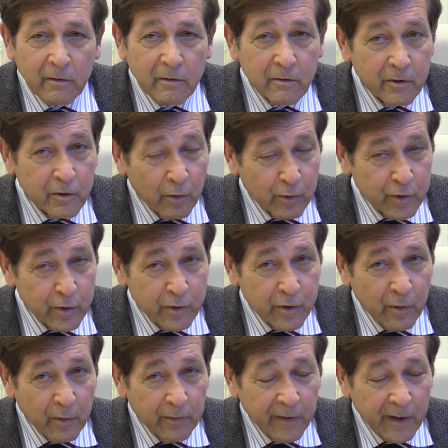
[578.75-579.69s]
Don't you
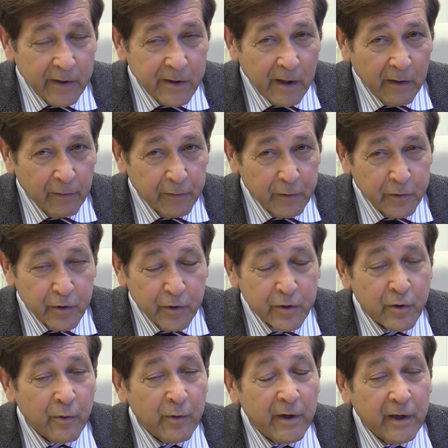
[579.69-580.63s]
turn that dial. Don't you
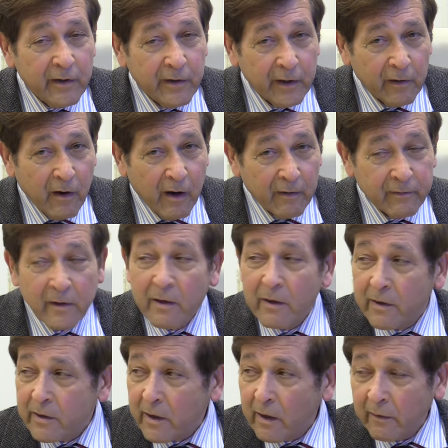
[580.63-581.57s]
turn anything off.
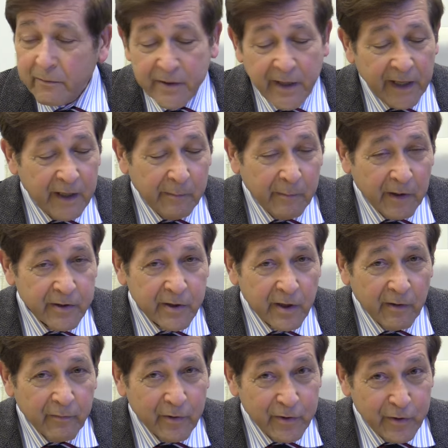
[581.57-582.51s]
I'm dating
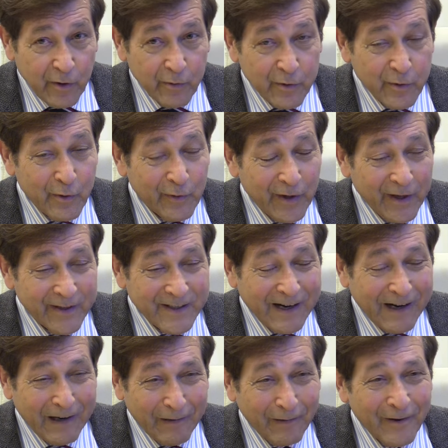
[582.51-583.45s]
myself, and don't turn that
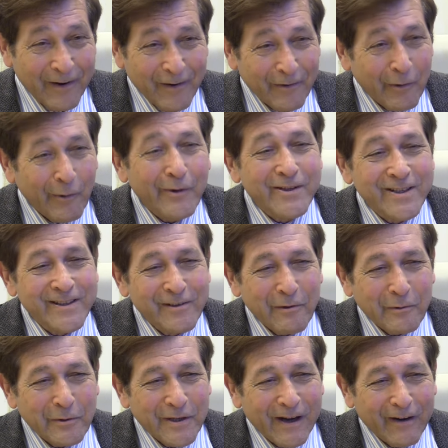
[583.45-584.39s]
dial. There is no
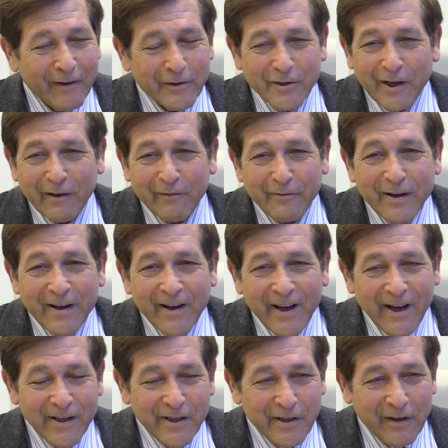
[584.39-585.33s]
dial, Jeff.
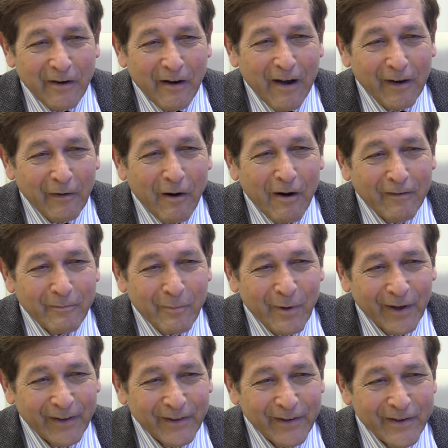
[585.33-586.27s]
It's an on-off
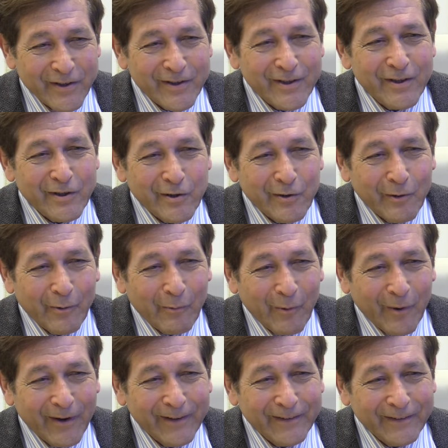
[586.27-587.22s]
button. It's digital, right?